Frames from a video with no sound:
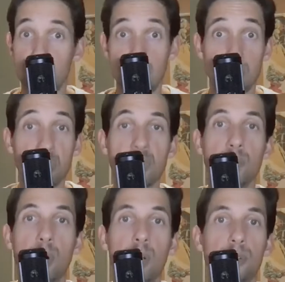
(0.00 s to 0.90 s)
and
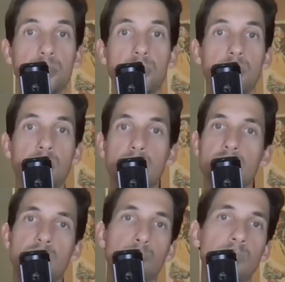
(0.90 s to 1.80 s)
smaller studios
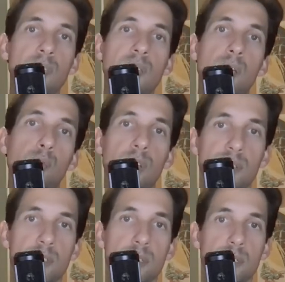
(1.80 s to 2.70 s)
to really take
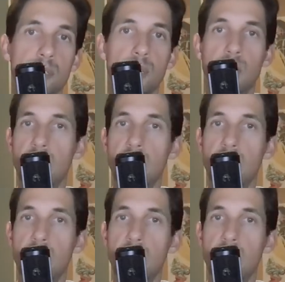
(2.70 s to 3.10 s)
risks